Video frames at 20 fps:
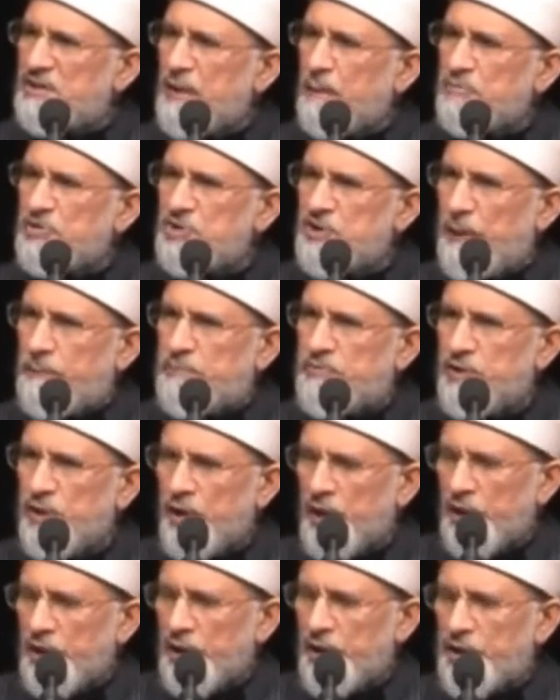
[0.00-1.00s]
some sips,
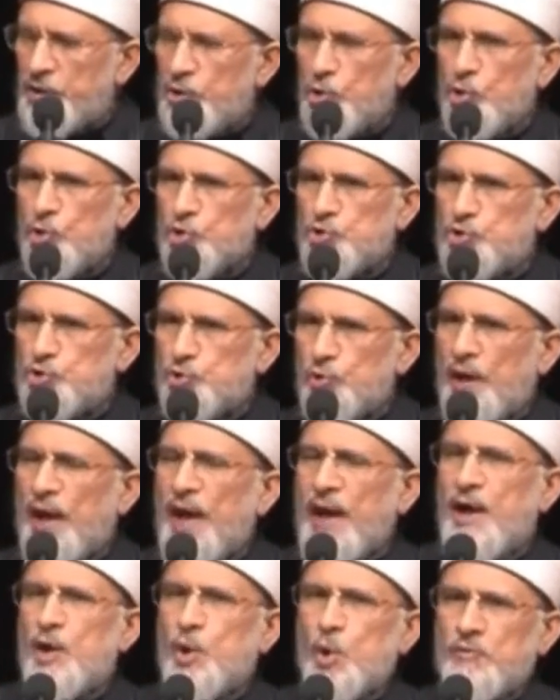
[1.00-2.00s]
he used to
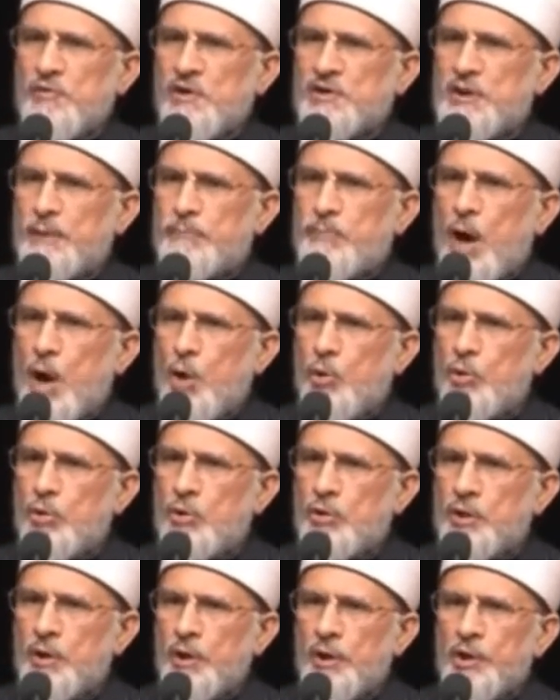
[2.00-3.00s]
hand over the bowl
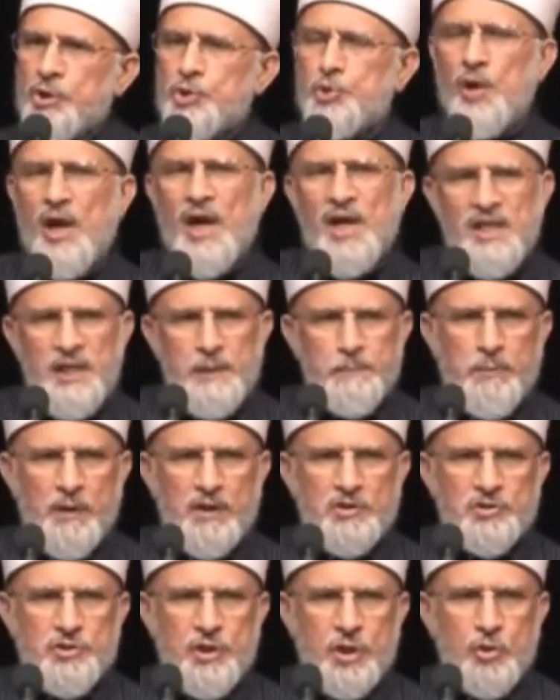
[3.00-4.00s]
to any
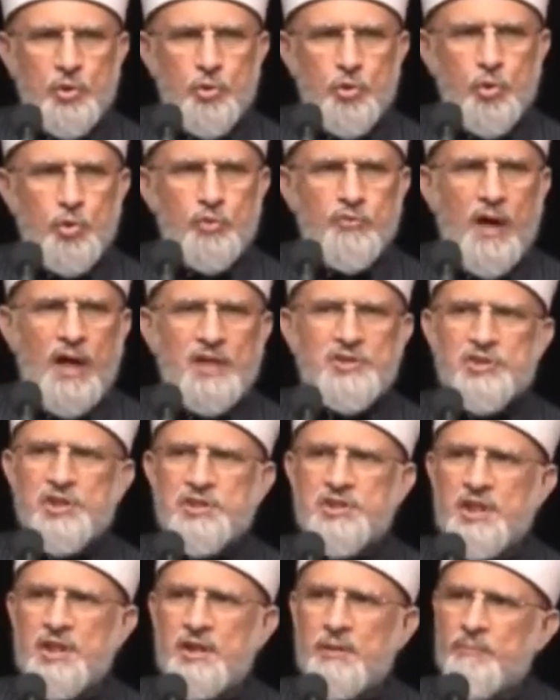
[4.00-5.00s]
person who was
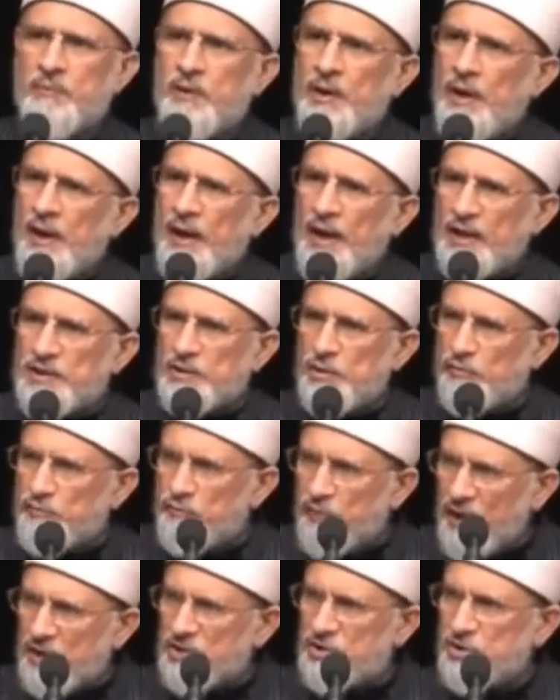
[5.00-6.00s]
sitting as the
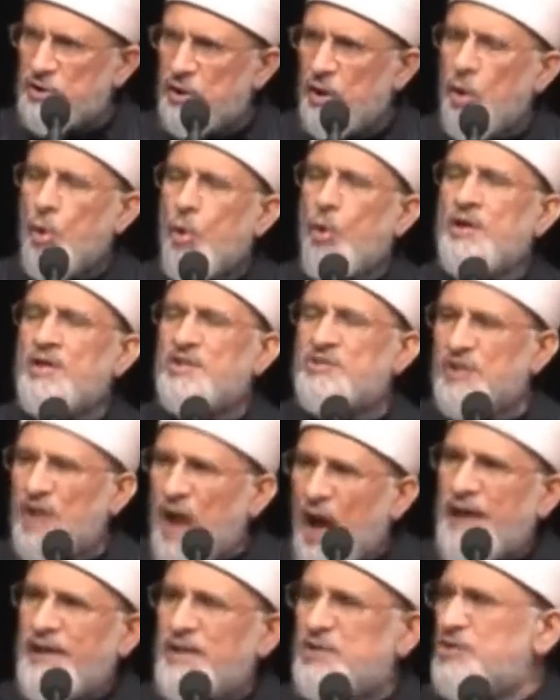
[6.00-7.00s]
first on his
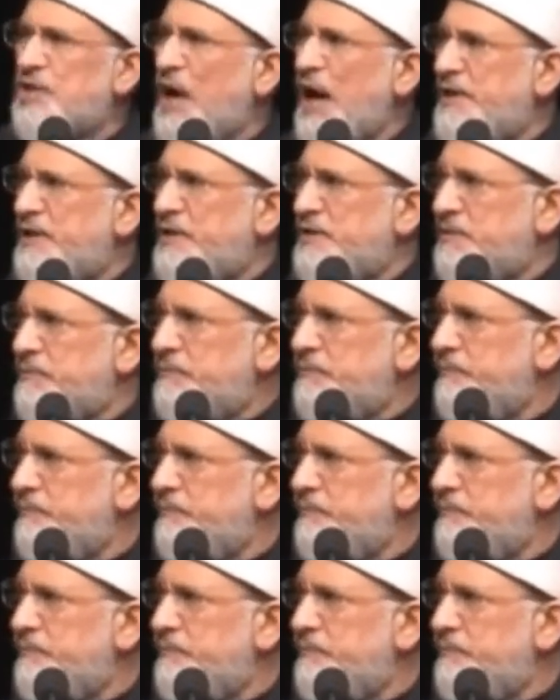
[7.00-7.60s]
right side.